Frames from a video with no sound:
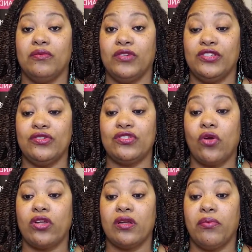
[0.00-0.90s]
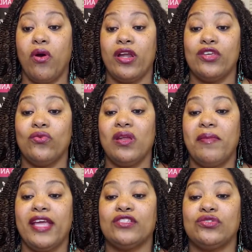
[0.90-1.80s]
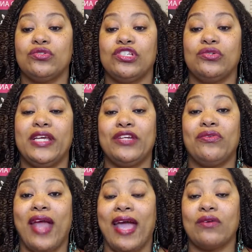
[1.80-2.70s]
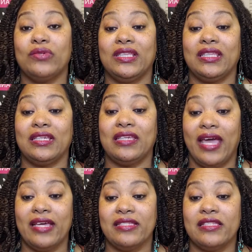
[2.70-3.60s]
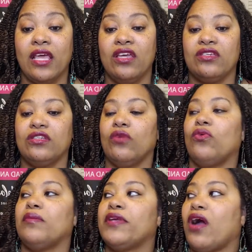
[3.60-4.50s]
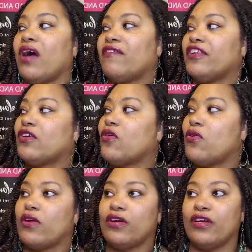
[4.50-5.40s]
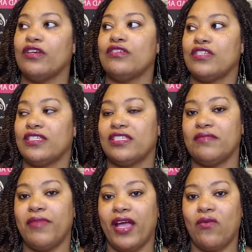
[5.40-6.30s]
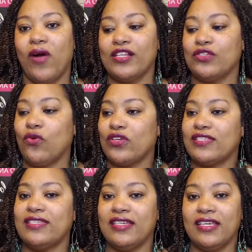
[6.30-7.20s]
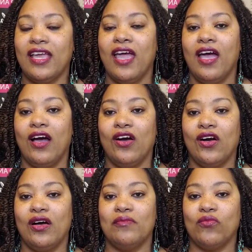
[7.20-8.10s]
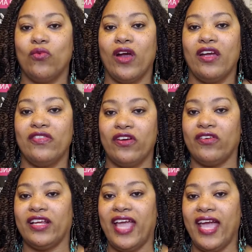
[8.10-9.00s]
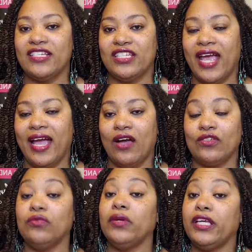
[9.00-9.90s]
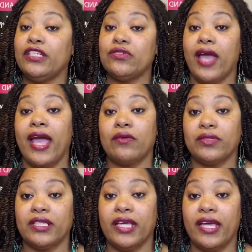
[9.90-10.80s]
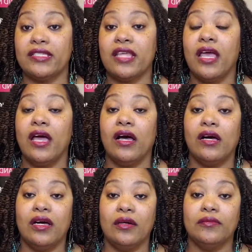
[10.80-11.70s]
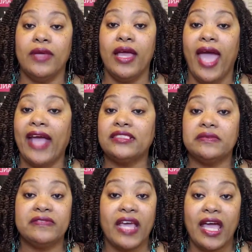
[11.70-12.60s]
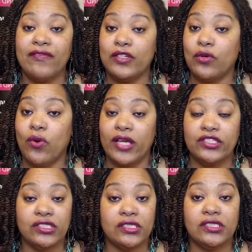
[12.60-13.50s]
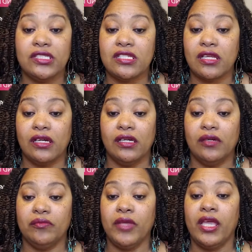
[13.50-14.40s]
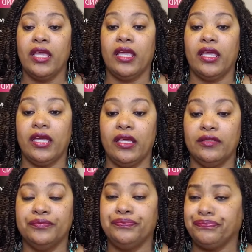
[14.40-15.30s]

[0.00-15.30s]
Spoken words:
when you start in a party, you want to make sure you interact with the guests. You don't want to be off in a corner, just sitting back watching, or sitting where they're going to cash out. You want to interact with the guests. Ask them if they have any questions, and